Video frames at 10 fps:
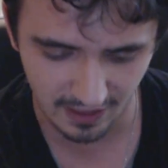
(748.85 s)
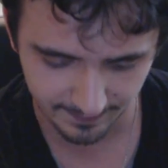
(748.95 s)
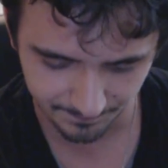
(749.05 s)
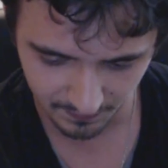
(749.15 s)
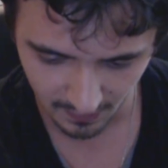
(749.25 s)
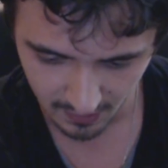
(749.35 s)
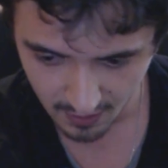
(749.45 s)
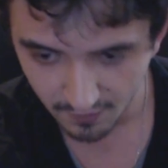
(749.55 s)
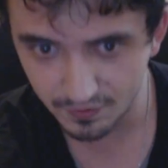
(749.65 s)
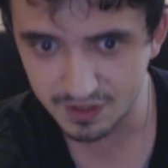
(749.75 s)
Like
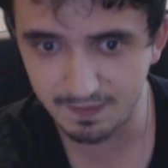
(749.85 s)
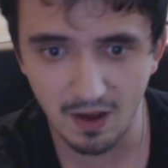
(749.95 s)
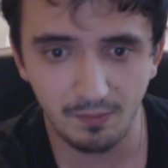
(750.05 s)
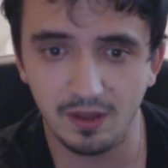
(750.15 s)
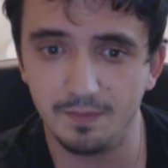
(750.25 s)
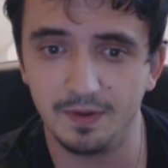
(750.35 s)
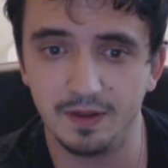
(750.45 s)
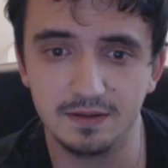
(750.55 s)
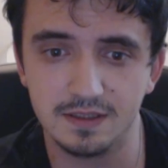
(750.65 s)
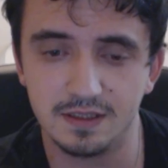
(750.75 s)
for spawnable
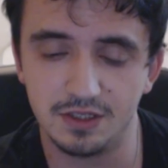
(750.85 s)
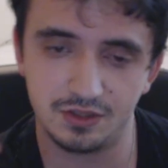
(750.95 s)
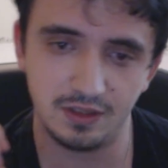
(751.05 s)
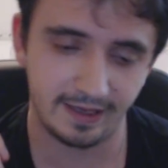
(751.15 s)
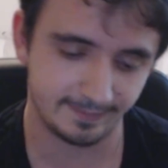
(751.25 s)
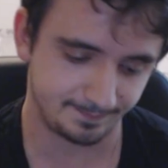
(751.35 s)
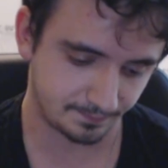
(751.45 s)
abilities, they should, like